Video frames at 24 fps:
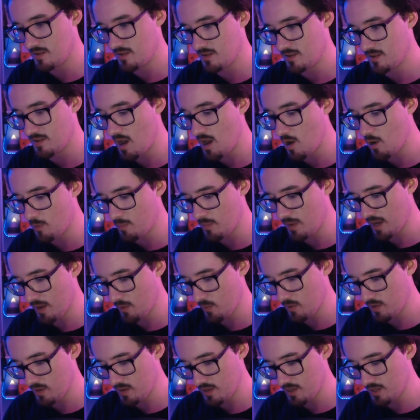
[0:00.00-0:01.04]
Oh my
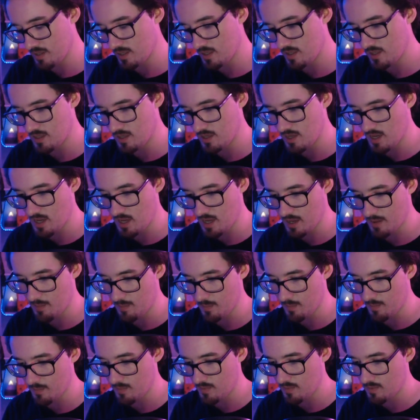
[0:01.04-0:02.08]
word. I'm